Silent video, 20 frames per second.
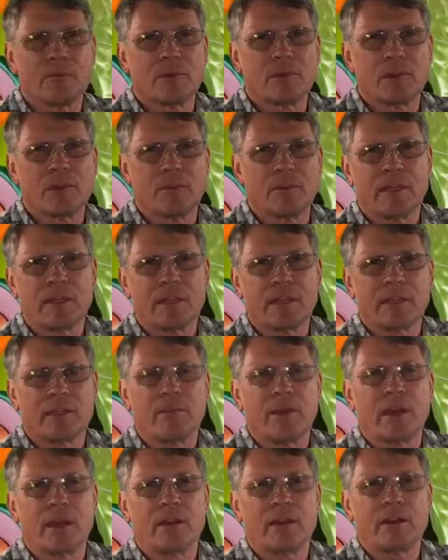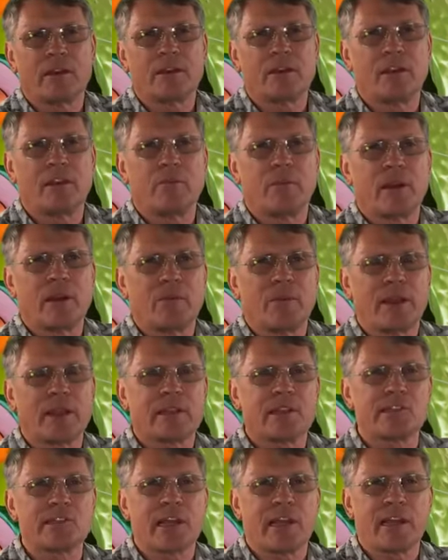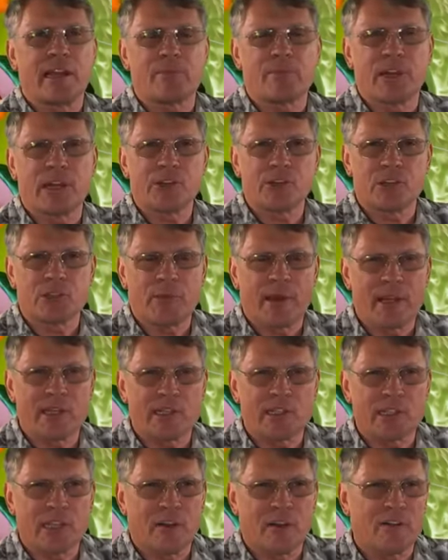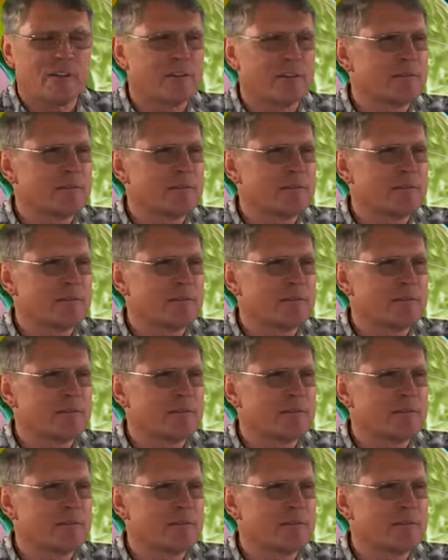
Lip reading: mini, did the mini make these adaptations by itself?